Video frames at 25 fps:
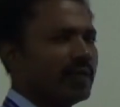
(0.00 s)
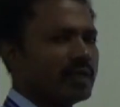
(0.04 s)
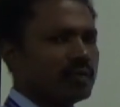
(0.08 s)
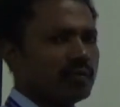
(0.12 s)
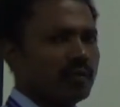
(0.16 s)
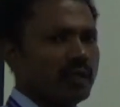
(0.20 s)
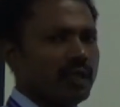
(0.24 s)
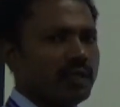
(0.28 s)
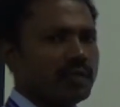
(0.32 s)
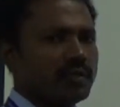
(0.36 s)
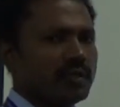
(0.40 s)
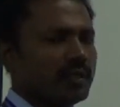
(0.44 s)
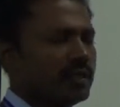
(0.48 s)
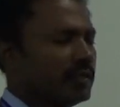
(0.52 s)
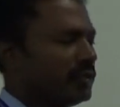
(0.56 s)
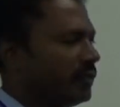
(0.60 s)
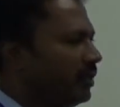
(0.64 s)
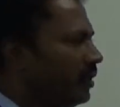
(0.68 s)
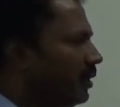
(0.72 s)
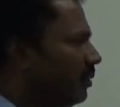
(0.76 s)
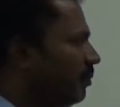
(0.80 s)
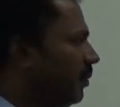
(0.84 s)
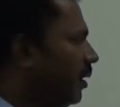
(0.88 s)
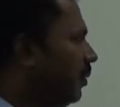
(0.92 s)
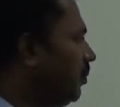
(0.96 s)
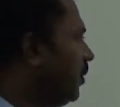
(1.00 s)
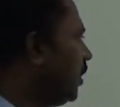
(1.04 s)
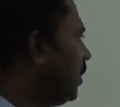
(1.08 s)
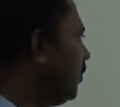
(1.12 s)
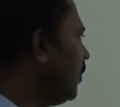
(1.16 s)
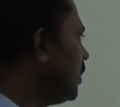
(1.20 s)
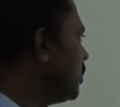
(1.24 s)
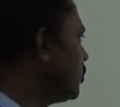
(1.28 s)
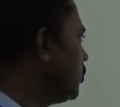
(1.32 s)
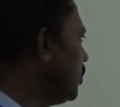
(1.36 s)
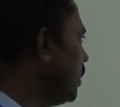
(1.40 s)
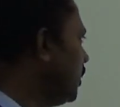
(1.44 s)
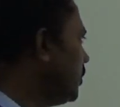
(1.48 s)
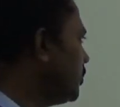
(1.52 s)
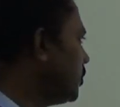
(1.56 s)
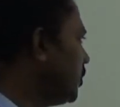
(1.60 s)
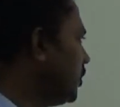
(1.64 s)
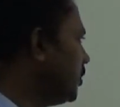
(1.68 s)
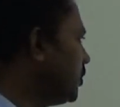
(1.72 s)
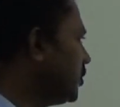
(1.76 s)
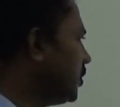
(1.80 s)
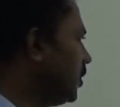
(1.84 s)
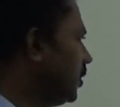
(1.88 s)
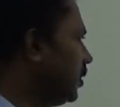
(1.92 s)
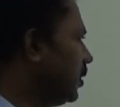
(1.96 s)
virtualization, memory
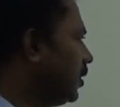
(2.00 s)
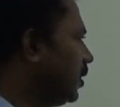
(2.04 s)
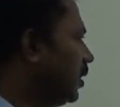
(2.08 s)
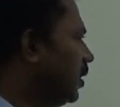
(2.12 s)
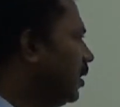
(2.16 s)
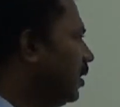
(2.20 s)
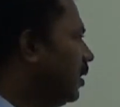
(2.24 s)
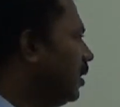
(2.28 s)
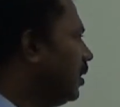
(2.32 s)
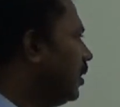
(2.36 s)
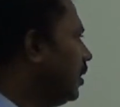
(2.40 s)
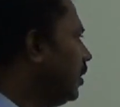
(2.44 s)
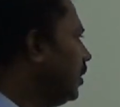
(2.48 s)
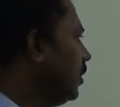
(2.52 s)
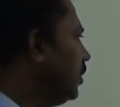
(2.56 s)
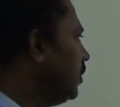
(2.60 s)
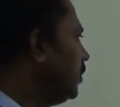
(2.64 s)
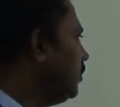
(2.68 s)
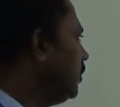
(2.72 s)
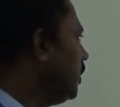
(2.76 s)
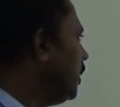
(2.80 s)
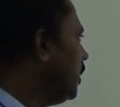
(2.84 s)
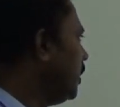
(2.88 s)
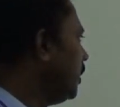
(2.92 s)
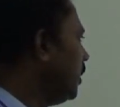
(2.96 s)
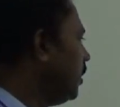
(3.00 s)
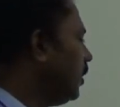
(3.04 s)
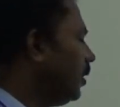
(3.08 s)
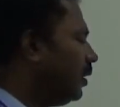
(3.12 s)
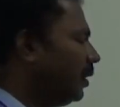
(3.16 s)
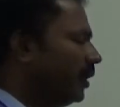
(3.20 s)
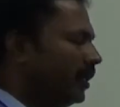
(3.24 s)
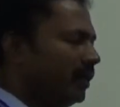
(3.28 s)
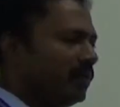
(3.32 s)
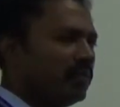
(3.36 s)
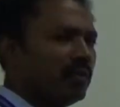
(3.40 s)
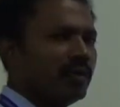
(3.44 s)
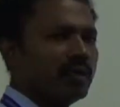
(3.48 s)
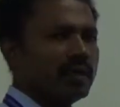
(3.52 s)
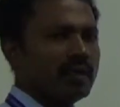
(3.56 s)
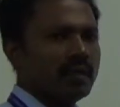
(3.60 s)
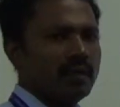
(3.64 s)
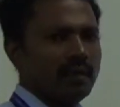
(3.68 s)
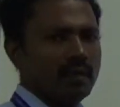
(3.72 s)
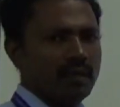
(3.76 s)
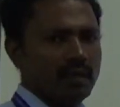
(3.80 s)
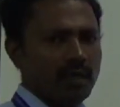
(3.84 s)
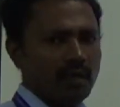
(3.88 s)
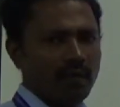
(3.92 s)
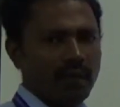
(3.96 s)
virtualization, then
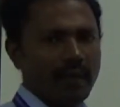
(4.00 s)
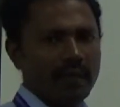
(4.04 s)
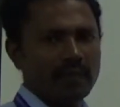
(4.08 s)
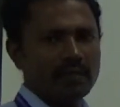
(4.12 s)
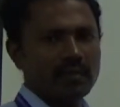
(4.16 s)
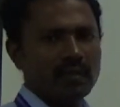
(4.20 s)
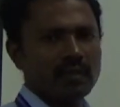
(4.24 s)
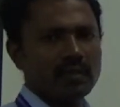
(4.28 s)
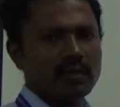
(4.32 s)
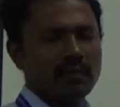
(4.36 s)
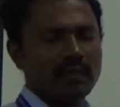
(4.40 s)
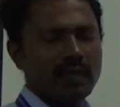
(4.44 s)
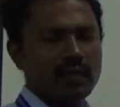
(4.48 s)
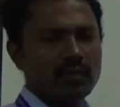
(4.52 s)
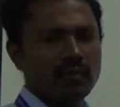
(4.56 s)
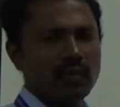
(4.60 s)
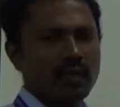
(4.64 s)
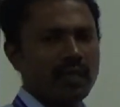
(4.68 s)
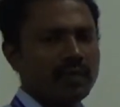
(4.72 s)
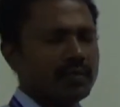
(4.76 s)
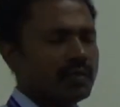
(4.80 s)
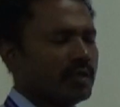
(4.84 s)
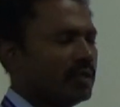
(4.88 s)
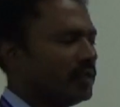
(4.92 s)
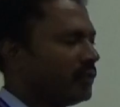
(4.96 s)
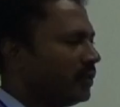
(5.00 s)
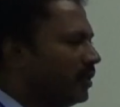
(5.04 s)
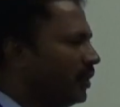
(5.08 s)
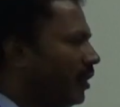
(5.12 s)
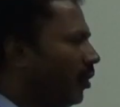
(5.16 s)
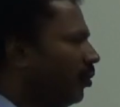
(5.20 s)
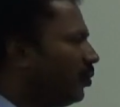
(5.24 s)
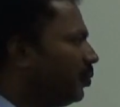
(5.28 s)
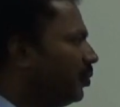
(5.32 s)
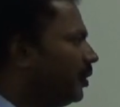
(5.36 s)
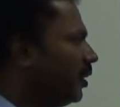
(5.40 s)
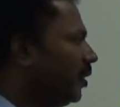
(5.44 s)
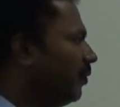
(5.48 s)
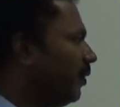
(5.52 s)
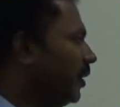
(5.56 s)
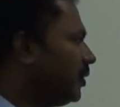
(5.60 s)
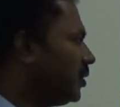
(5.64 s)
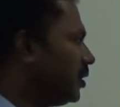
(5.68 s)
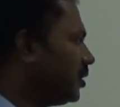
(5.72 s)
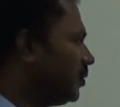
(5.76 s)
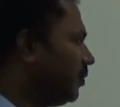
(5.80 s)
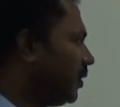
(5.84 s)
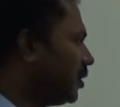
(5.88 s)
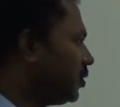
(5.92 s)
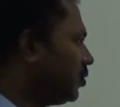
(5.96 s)
input devices virtualization, output
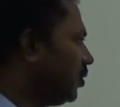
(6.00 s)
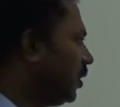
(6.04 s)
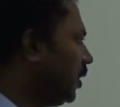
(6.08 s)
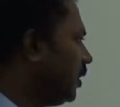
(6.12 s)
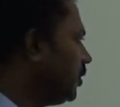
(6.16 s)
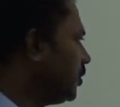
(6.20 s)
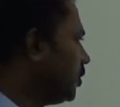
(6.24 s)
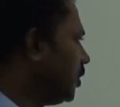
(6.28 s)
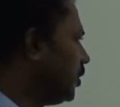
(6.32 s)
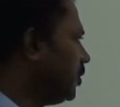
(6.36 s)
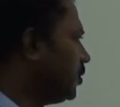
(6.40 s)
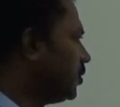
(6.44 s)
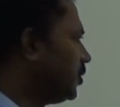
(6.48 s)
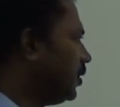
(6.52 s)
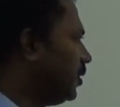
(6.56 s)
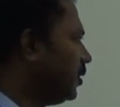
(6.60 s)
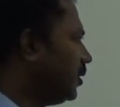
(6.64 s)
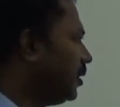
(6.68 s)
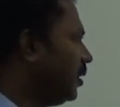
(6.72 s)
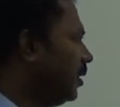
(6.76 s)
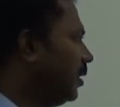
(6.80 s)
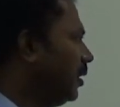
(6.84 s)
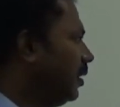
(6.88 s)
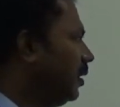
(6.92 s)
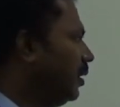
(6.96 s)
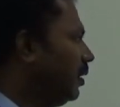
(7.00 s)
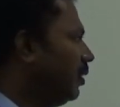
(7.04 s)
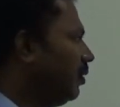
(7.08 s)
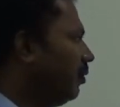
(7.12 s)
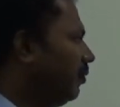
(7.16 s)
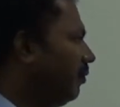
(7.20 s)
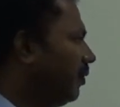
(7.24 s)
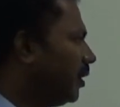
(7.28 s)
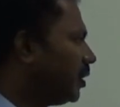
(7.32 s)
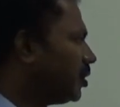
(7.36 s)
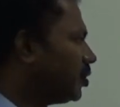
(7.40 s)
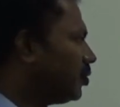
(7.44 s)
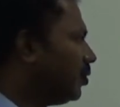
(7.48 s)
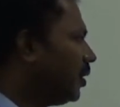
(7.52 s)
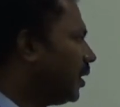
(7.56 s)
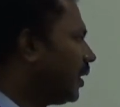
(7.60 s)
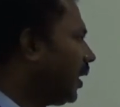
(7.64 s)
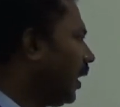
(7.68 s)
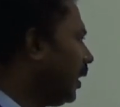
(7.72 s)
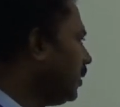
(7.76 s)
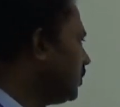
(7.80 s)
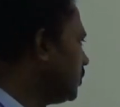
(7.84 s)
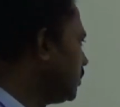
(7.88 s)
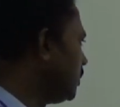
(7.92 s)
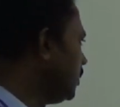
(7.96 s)
devices virtualization, virtual
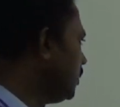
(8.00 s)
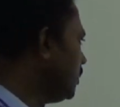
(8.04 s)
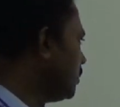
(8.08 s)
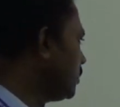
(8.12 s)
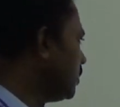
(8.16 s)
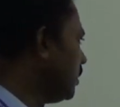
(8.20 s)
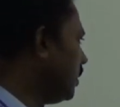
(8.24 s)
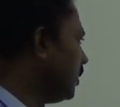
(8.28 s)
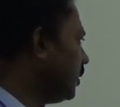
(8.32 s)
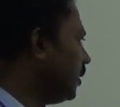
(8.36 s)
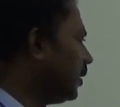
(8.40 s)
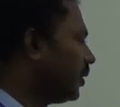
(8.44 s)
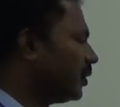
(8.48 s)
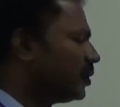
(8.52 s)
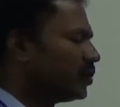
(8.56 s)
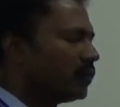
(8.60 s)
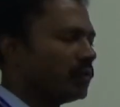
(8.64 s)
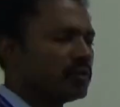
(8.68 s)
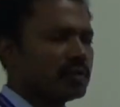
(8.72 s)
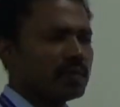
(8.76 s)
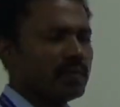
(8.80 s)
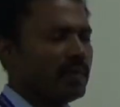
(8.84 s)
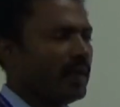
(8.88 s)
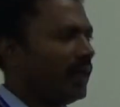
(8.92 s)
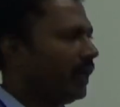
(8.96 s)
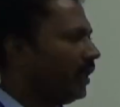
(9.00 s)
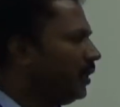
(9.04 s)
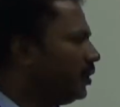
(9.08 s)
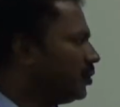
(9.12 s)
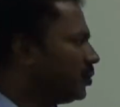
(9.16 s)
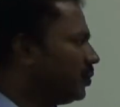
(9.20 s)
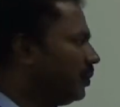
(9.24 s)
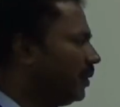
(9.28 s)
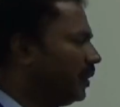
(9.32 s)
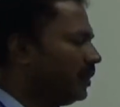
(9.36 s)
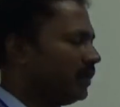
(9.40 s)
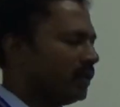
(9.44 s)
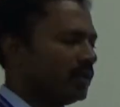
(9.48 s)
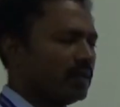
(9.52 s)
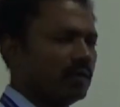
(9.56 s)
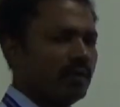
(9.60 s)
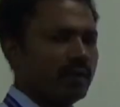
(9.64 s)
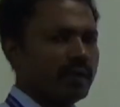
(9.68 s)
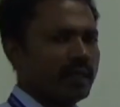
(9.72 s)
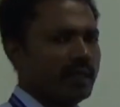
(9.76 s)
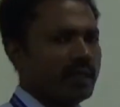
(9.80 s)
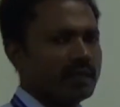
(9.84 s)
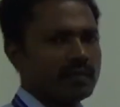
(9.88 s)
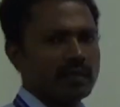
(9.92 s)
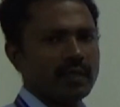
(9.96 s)
clusters and resource management,
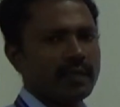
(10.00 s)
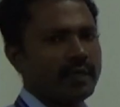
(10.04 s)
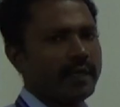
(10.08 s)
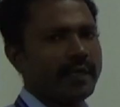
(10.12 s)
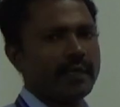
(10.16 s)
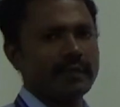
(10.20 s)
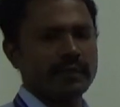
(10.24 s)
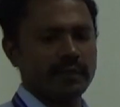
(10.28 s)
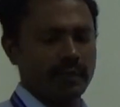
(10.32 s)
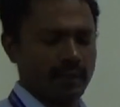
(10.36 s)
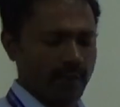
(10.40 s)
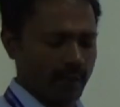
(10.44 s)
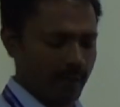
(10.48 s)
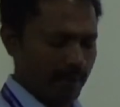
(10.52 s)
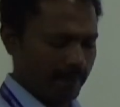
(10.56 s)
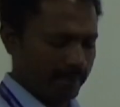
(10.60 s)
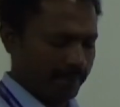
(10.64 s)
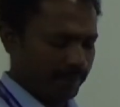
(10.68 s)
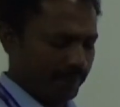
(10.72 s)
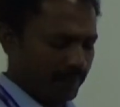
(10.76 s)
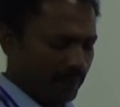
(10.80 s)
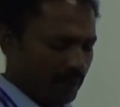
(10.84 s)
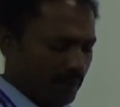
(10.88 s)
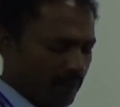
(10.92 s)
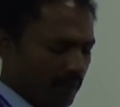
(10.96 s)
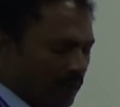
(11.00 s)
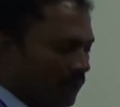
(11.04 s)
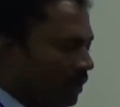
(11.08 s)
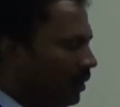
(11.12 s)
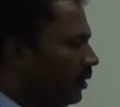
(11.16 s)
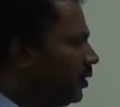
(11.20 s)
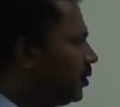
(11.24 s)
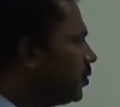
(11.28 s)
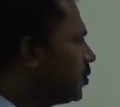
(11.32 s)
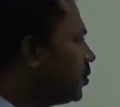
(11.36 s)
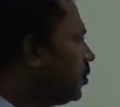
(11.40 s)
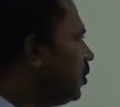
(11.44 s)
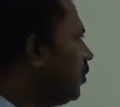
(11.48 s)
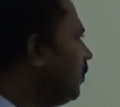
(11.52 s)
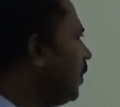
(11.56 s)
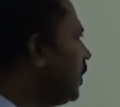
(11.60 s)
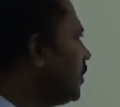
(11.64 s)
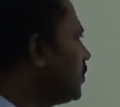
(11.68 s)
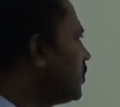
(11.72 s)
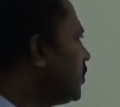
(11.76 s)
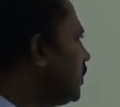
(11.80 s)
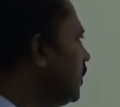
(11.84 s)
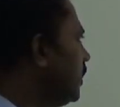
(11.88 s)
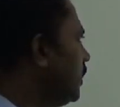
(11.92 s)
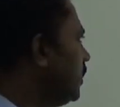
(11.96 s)
okay, etc., etc. So we
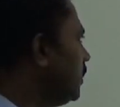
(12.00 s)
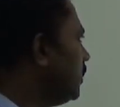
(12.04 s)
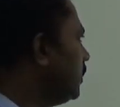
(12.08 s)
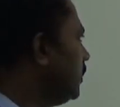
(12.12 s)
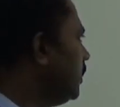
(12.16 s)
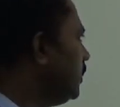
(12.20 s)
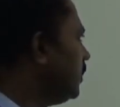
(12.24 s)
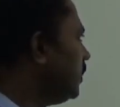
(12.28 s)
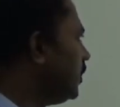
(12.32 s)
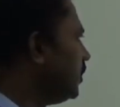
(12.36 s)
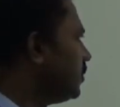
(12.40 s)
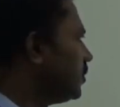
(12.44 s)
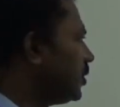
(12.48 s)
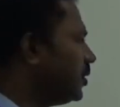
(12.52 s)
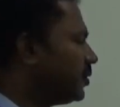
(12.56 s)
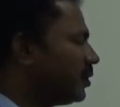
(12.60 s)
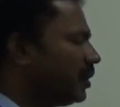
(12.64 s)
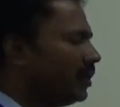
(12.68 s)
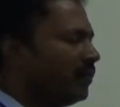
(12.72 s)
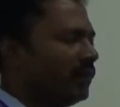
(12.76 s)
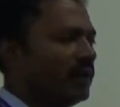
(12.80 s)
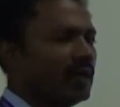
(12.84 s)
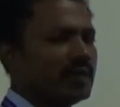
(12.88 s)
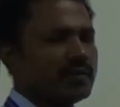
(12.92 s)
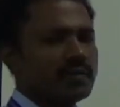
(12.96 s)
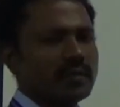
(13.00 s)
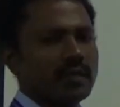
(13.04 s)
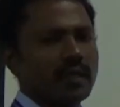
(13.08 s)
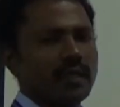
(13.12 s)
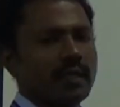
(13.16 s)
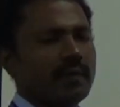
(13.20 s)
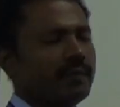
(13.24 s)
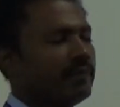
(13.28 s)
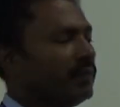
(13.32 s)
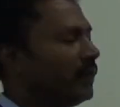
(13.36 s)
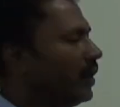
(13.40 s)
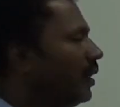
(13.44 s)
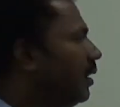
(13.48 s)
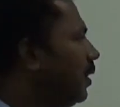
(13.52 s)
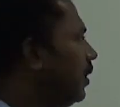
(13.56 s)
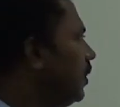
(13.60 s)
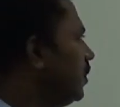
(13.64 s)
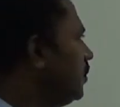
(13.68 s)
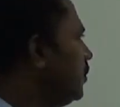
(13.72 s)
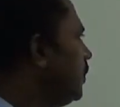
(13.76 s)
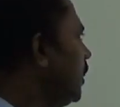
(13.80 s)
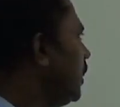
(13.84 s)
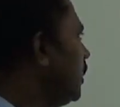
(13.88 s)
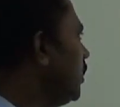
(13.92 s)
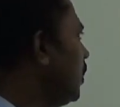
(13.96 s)
will see in this session. We will see
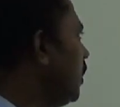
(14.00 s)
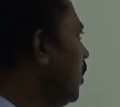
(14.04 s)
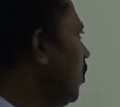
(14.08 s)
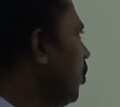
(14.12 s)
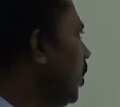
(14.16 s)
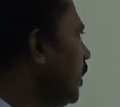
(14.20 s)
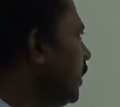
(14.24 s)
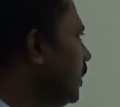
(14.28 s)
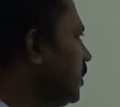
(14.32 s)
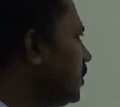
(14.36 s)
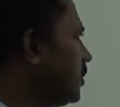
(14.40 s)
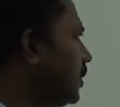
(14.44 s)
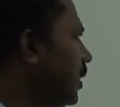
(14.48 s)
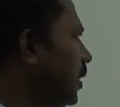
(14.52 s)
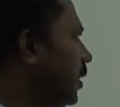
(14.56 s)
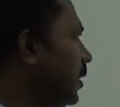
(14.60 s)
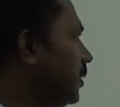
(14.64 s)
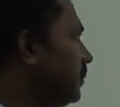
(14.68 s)
then what is